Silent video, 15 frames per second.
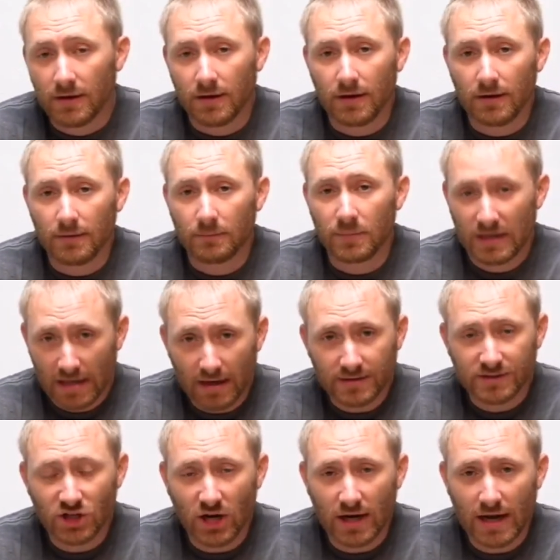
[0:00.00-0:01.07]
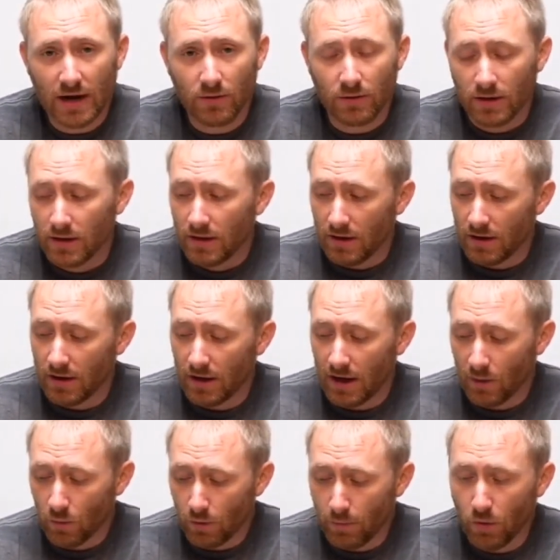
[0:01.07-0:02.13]
But yeah, check it out.
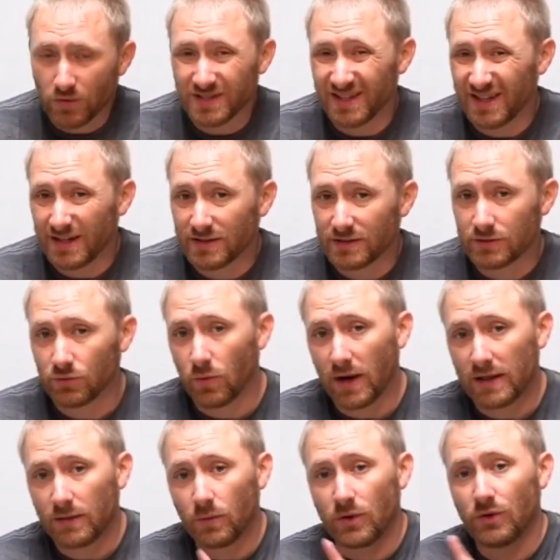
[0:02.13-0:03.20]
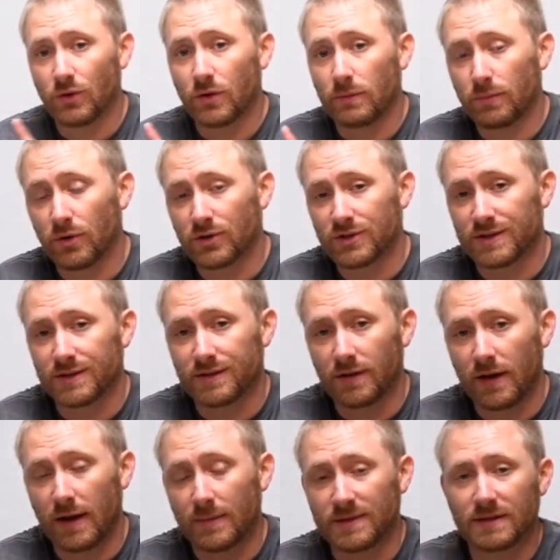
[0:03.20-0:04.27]
I will post a link directly where you can purchase this
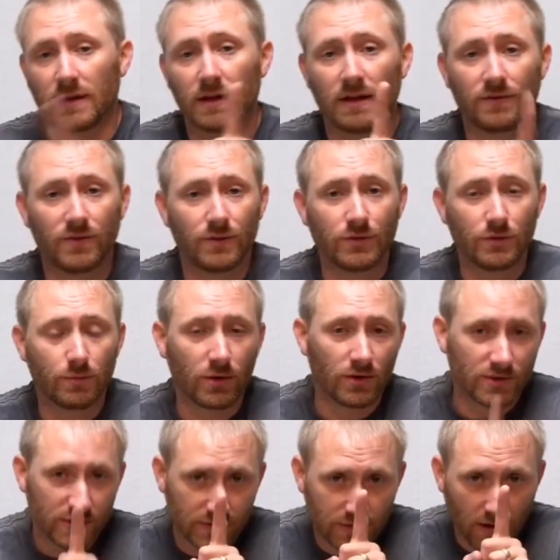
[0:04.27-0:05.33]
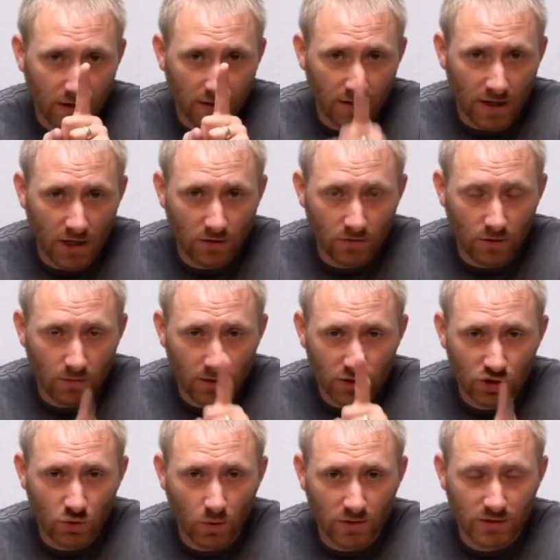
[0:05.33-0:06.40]
on Amazon. If you do purchase, thank you very
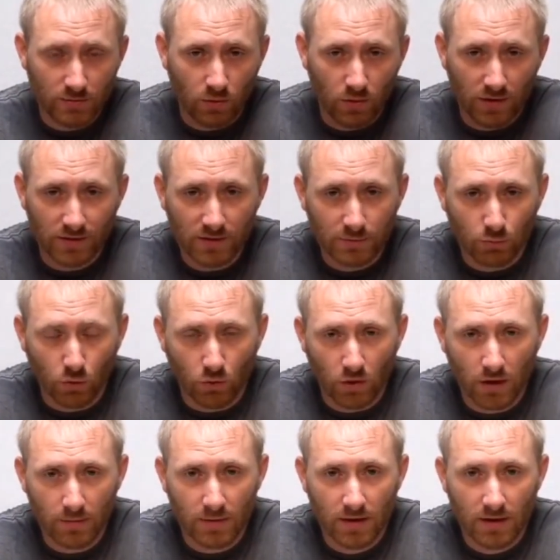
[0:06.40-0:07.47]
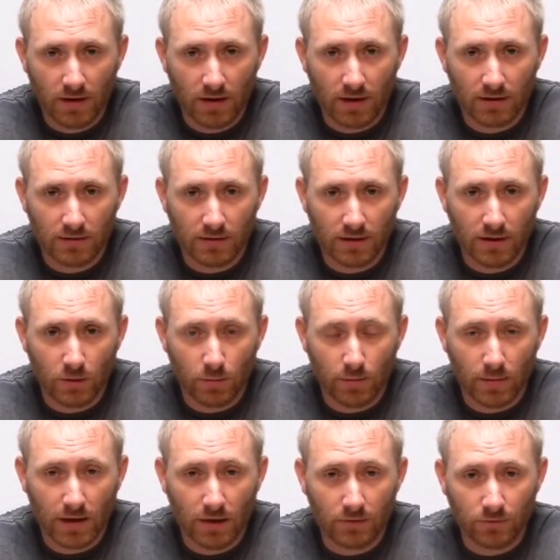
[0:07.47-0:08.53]
much. You are supporting this program and helping
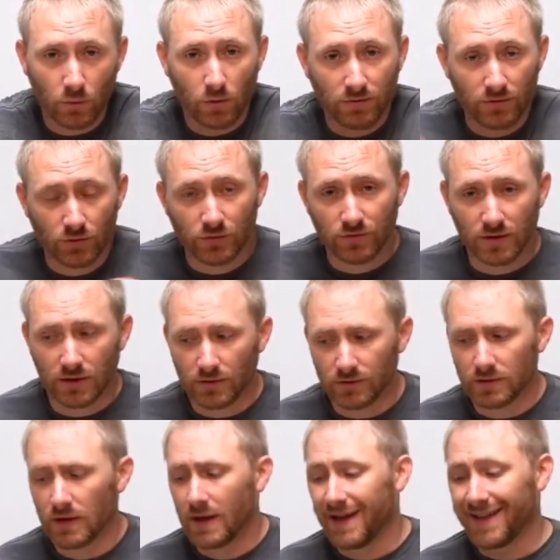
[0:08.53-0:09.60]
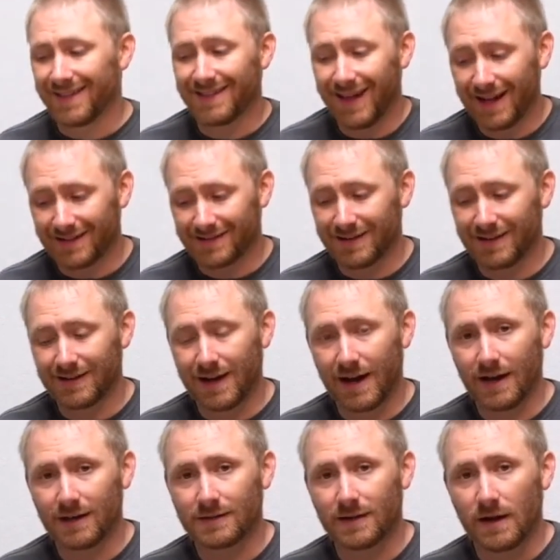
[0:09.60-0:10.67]
me out for future videos. That said,
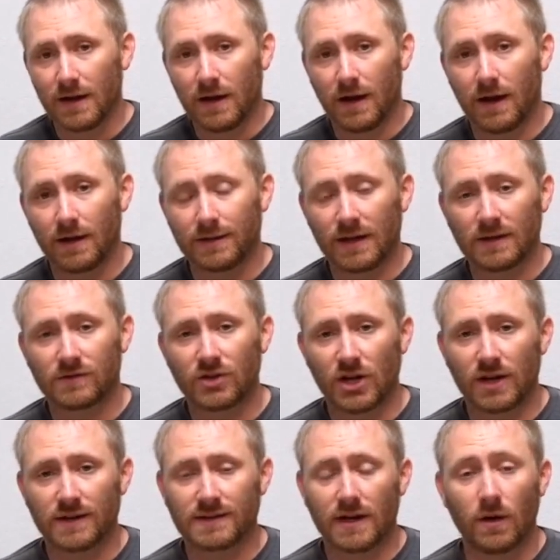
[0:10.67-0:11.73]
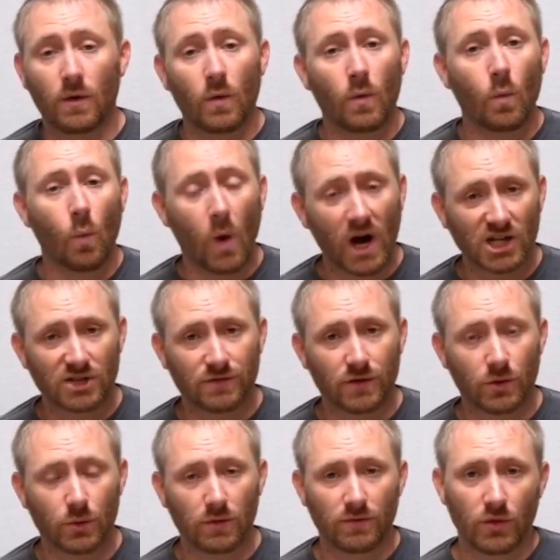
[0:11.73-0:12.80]
guys, thanks for checking us out. Watch for
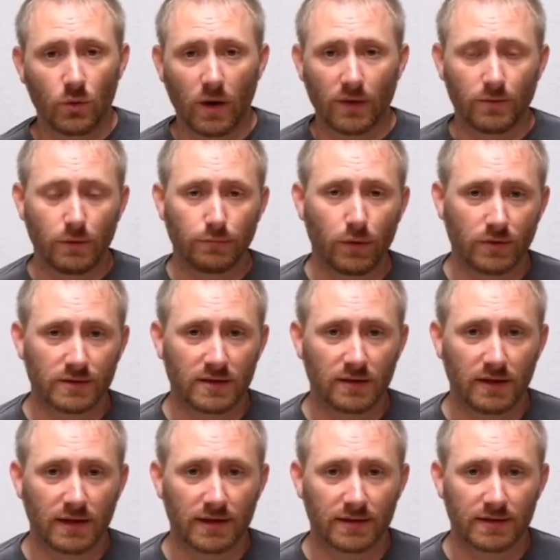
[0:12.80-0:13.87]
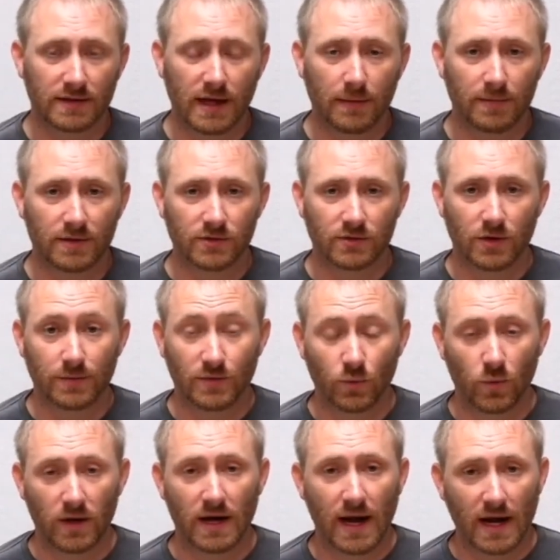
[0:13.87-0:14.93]
the review. I will post the link at the top of the description
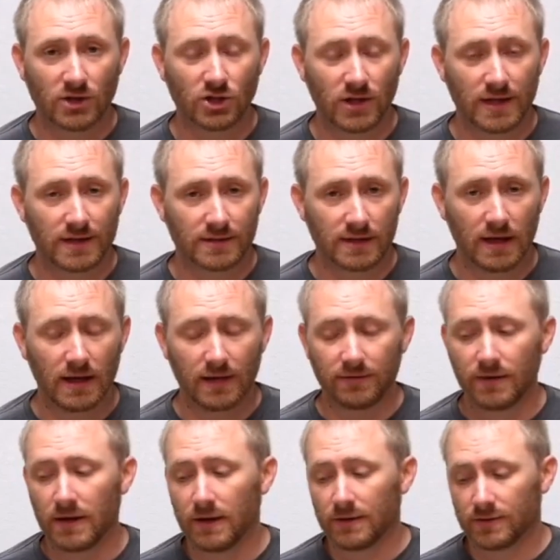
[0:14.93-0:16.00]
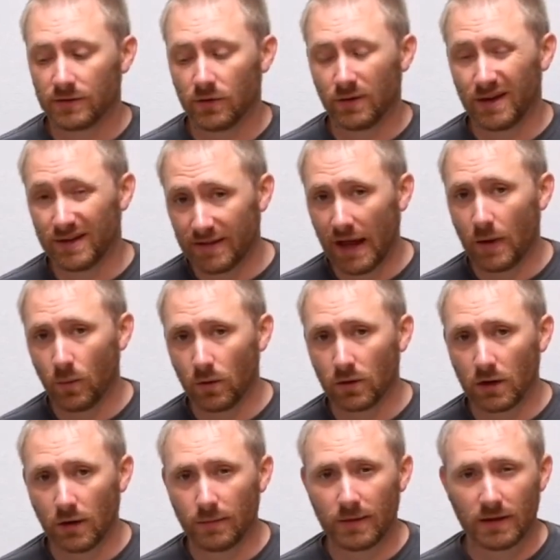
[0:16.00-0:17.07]
when it actually is live, so that will
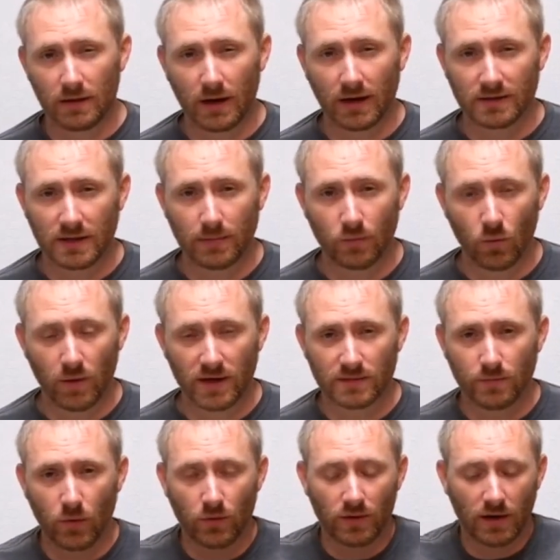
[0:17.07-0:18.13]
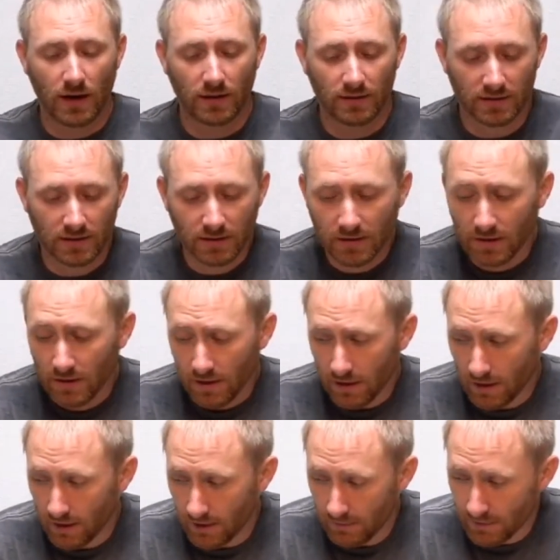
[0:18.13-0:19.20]
come in the next couple weeks, more than likely.
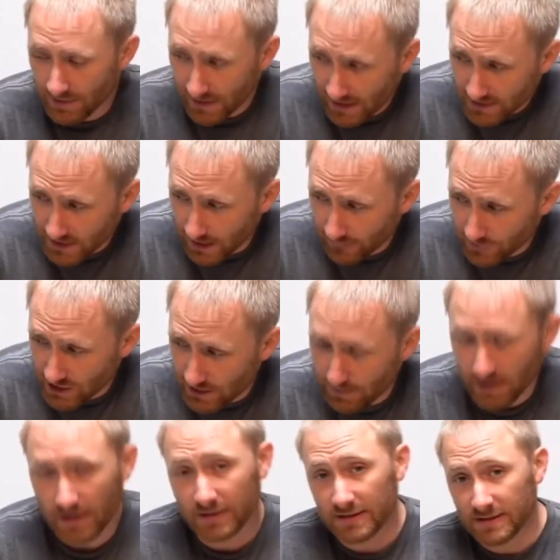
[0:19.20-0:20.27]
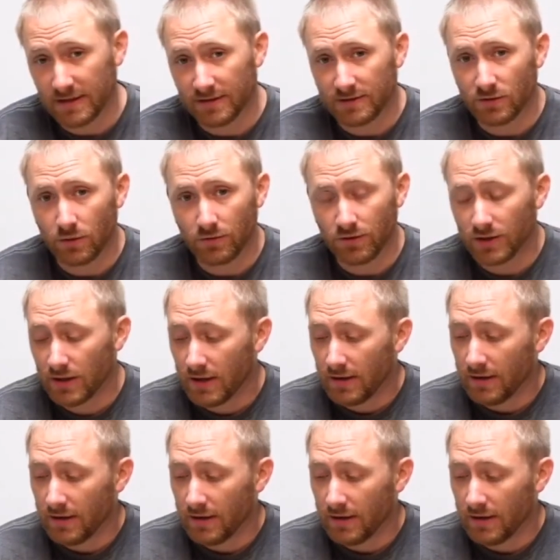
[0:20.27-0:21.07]
But thanks again for TP-Link to send this over.